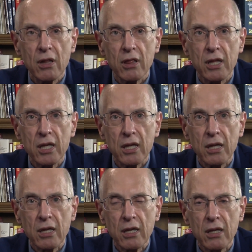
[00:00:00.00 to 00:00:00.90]

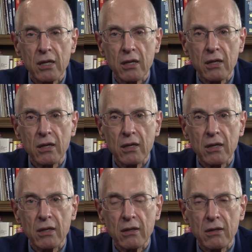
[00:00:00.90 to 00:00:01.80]

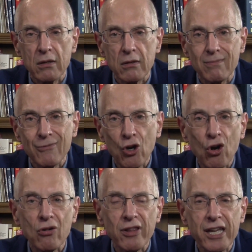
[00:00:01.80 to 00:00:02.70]
The
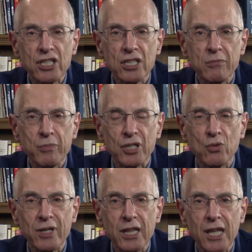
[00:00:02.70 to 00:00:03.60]
correlation
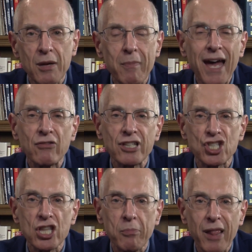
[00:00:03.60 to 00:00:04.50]
between the amount that's
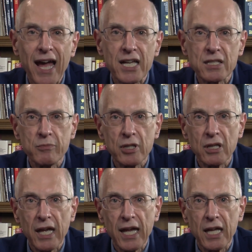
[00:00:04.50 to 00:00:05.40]
in the plasma
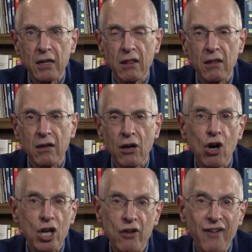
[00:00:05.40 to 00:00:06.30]
and the
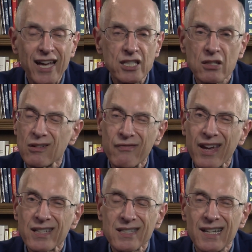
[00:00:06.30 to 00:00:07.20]
cardiovascular
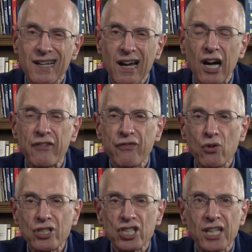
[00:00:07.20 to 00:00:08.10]
effects,
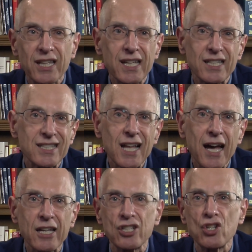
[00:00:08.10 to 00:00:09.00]
unfortunately, it's
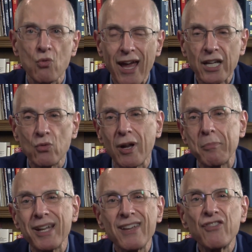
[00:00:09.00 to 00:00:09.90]
not a direct one.
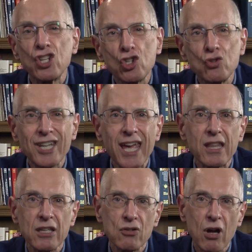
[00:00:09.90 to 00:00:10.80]
But if you do
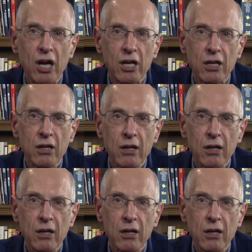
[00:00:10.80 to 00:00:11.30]
take the drug,